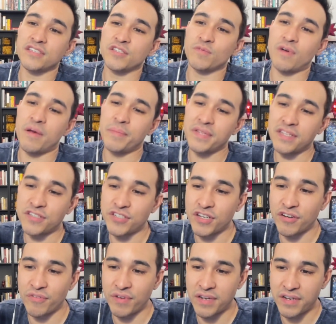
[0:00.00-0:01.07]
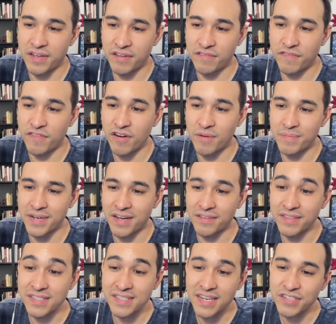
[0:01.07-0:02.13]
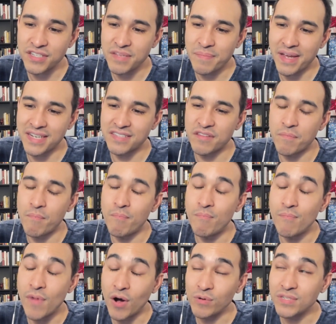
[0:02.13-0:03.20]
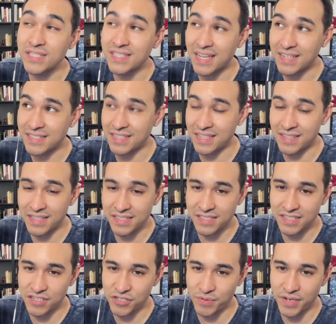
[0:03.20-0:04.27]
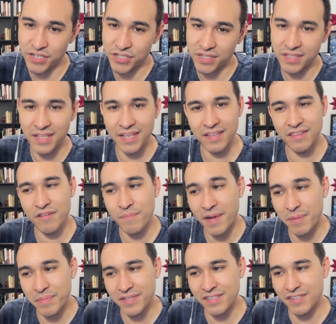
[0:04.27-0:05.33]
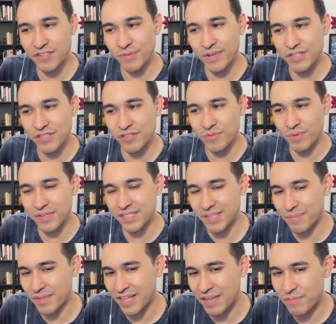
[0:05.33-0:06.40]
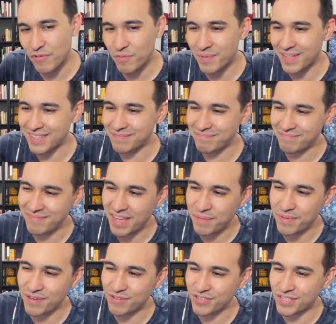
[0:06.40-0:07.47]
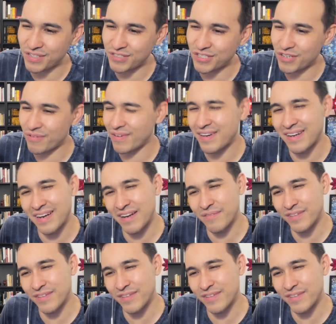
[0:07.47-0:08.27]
swap into Chikorita and farm down. This actually makes the most sense in this situation. Like, there might be situations where someone like me would be like, maybe you shield Chikorita and